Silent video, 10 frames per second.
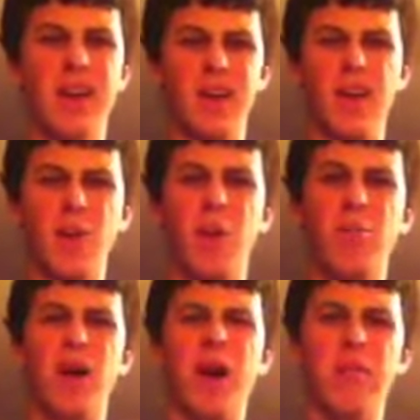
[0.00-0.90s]
Although it
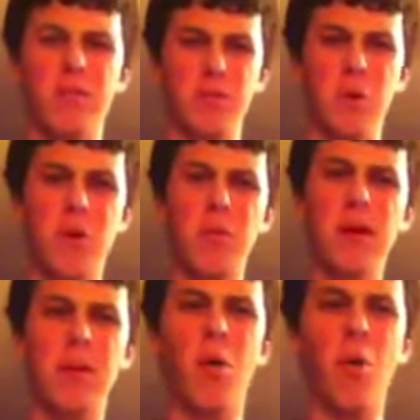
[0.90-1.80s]
probably won't, but
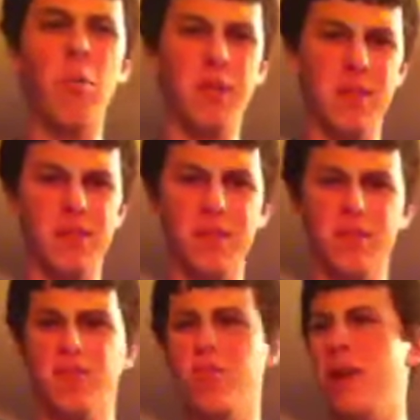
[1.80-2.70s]
I'm hoping that
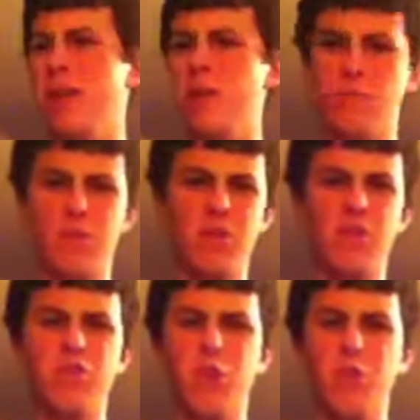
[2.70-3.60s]
this trend of good
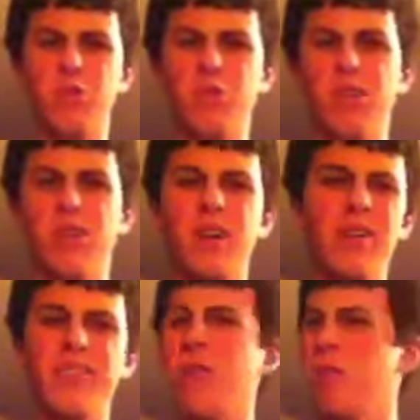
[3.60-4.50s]
shows,
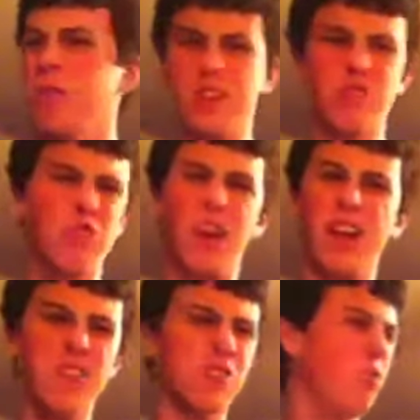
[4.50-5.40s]
it's not really a trend,
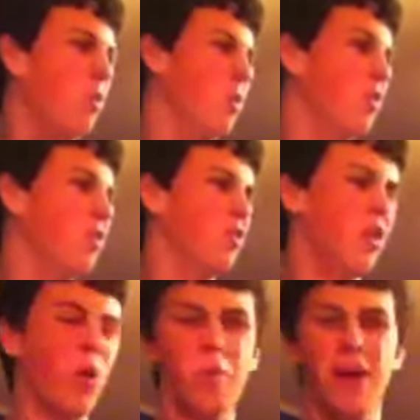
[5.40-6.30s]
it's just one good
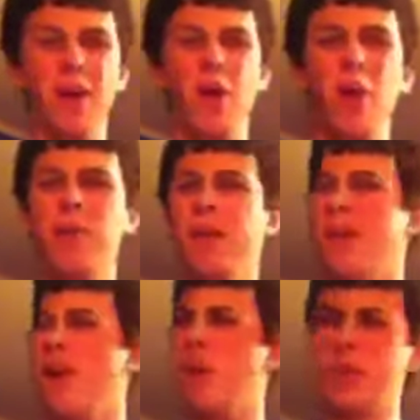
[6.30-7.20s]
show, but I hope
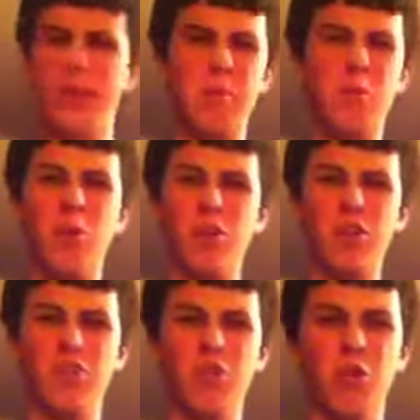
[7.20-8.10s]
we get more
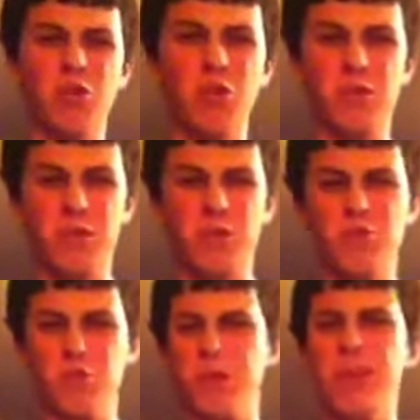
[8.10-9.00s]
good shows in the
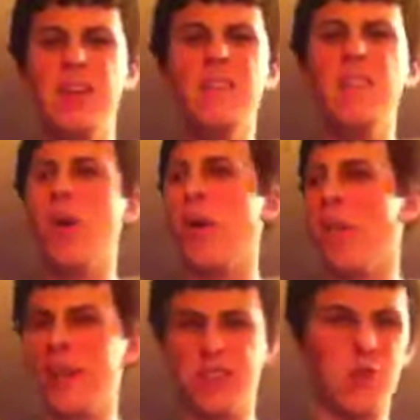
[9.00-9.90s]
future, even though I
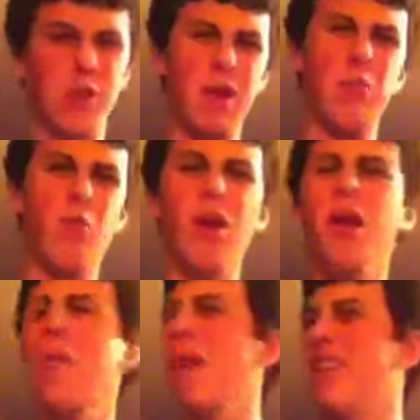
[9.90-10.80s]
like to rant more,
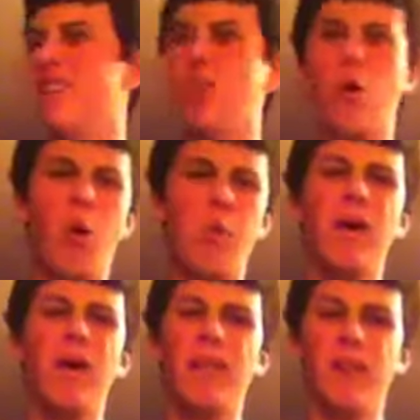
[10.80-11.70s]
but I still hope
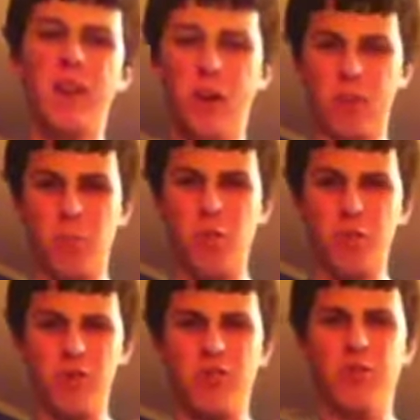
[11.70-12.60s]
there are more
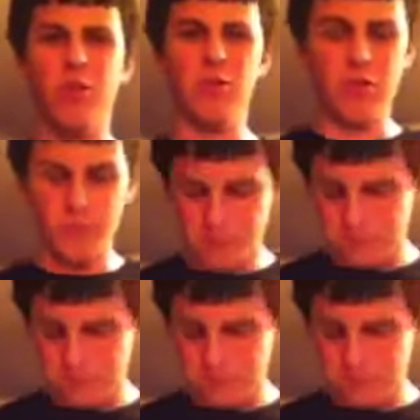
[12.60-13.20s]
good shows.